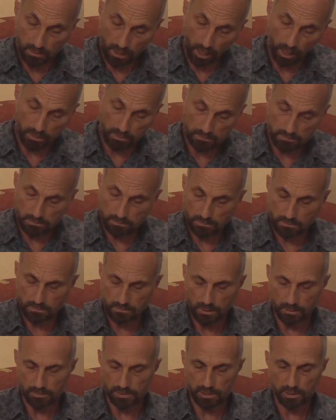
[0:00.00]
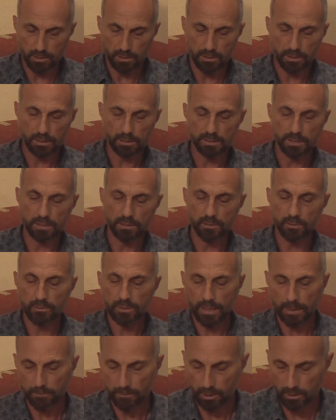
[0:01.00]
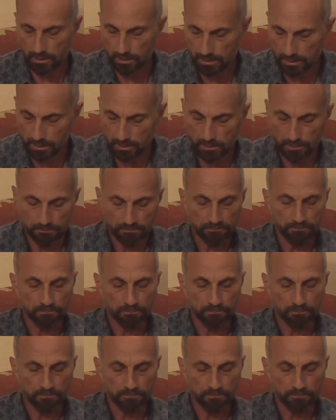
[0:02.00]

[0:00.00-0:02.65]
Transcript: I'm sorry, I said no name calling here.